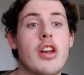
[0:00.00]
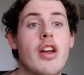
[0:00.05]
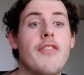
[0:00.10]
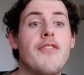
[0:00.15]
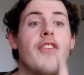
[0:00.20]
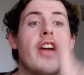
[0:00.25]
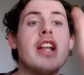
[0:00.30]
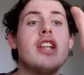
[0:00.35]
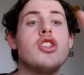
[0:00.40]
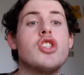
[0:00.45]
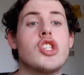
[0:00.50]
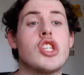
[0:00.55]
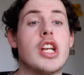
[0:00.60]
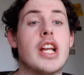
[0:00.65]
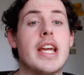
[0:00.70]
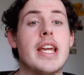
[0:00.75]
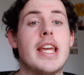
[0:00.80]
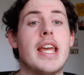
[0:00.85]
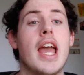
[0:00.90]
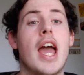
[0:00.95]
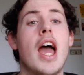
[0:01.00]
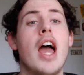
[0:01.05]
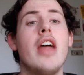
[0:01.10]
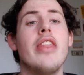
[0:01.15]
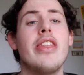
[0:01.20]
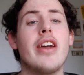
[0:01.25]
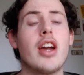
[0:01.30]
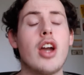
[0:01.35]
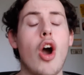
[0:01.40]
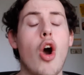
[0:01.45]
And eventually,
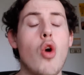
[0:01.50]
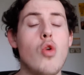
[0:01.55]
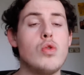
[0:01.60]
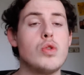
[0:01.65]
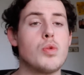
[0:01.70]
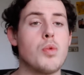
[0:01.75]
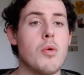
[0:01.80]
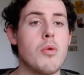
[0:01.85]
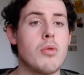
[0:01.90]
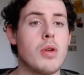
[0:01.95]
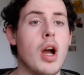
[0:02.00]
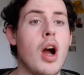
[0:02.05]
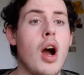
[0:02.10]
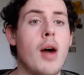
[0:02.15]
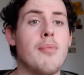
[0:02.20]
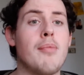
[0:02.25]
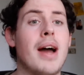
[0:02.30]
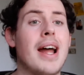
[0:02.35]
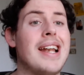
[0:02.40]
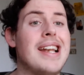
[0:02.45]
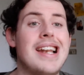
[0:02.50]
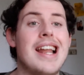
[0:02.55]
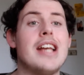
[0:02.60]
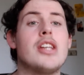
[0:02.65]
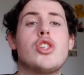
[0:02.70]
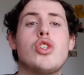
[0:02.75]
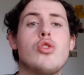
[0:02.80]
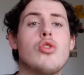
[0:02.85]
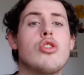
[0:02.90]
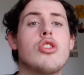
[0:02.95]
the goals will come
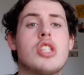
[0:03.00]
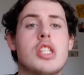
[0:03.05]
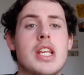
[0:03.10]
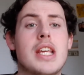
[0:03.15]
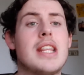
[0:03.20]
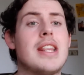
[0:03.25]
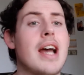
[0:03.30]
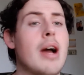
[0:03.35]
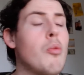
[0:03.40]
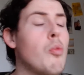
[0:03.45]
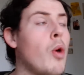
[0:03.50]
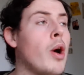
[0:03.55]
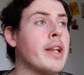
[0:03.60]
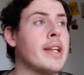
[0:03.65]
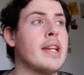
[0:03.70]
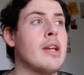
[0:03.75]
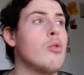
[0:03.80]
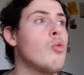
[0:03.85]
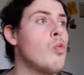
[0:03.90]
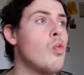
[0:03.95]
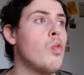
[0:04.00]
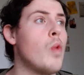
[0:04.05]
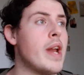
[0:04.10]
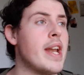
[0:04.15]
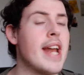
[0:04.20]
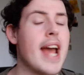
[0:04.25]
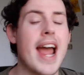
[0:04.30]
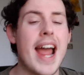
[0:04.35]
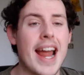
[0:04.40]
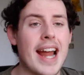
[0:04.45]
unless you can see that 1-0
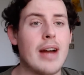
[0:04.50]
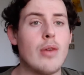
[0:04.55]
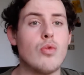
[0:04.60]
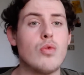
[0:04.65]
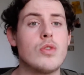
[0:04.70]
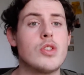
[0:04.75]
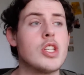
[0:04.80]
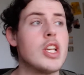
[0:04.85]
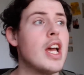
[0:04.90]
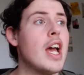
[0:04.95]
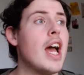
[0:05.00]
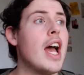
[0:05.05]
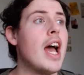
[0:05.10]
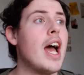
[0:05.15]
win out.